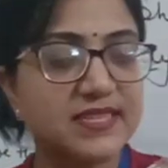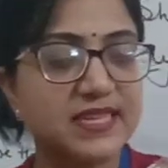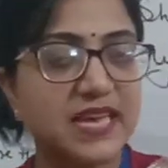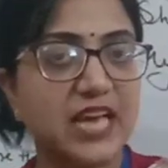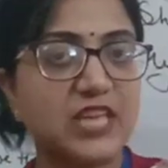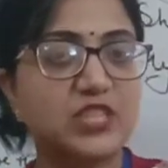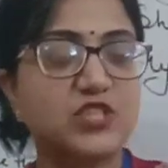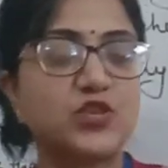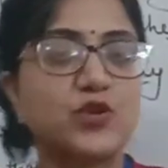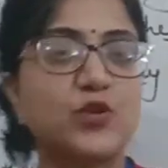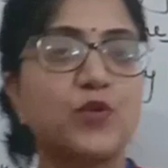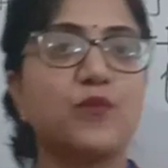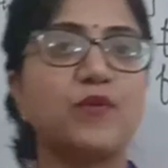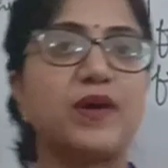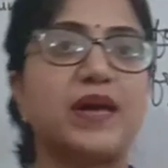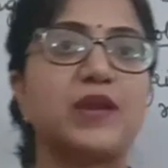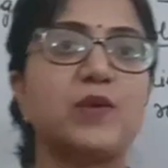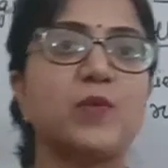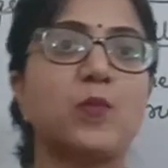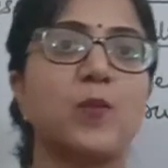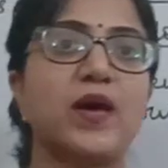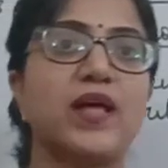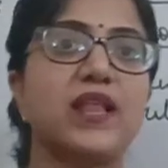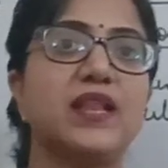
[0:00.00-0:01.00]
as you know
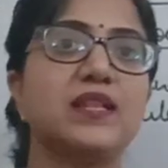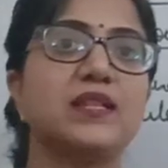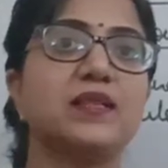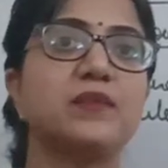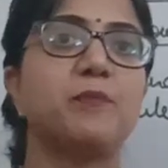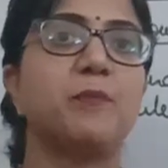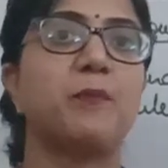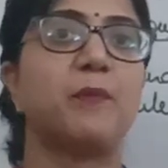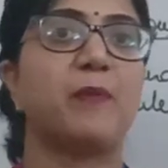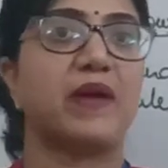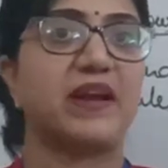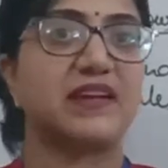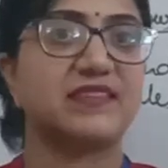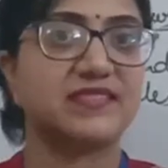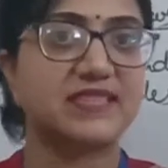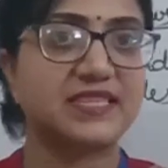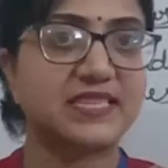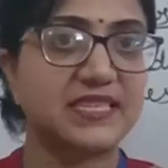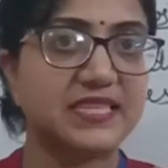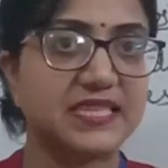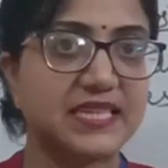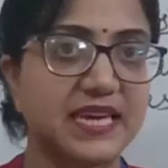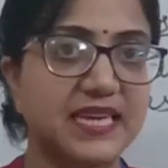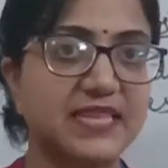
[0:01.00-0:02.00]
very well:
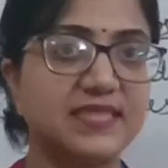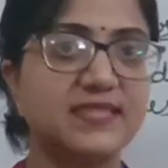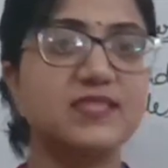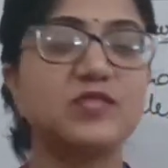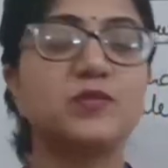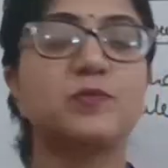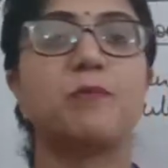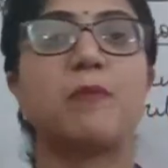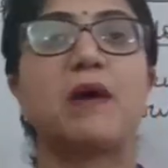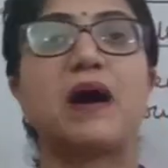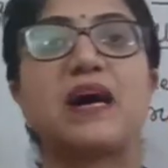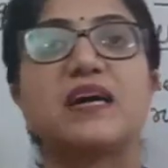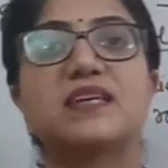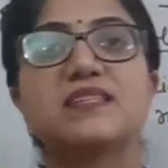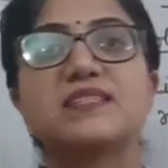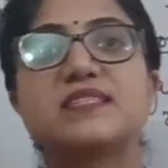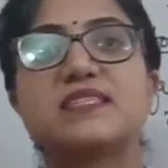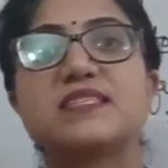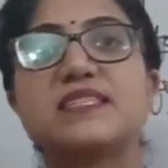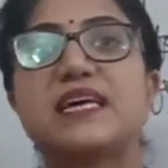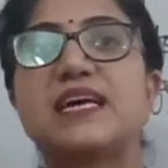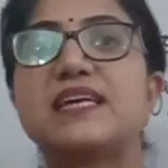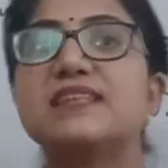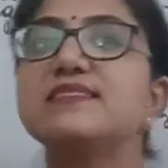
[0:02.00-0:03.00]
present tense,
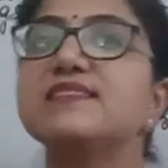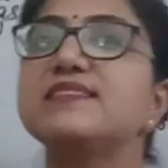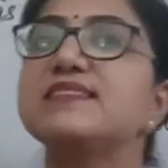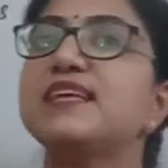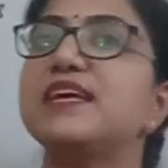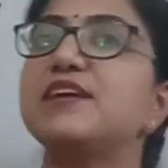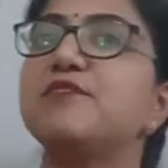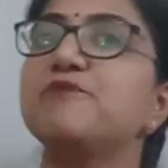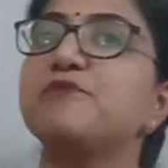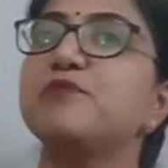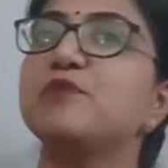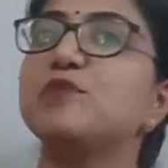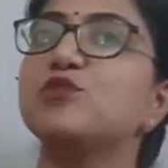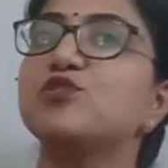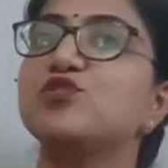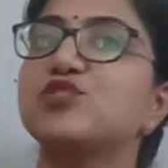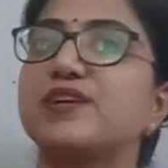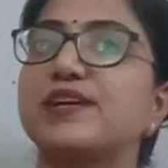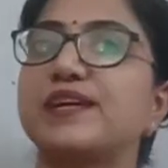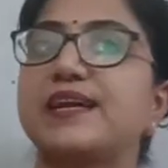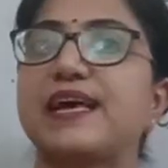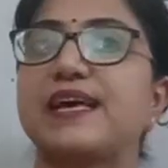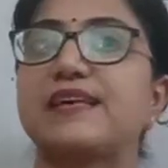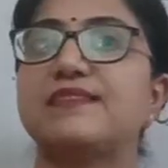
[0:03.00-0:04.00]
past tense and
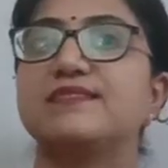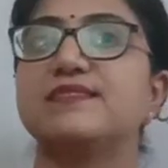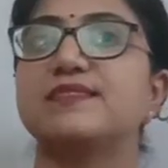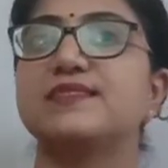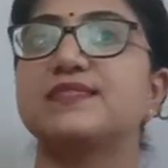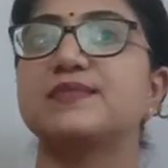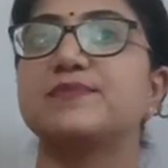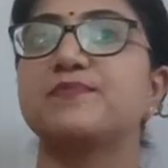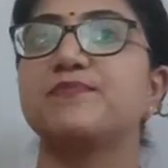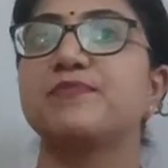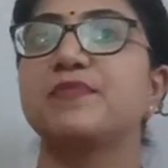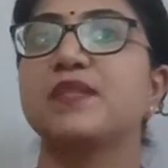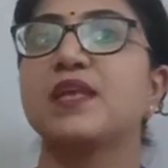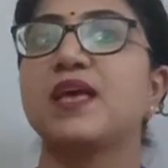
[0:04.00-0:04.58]
future tense.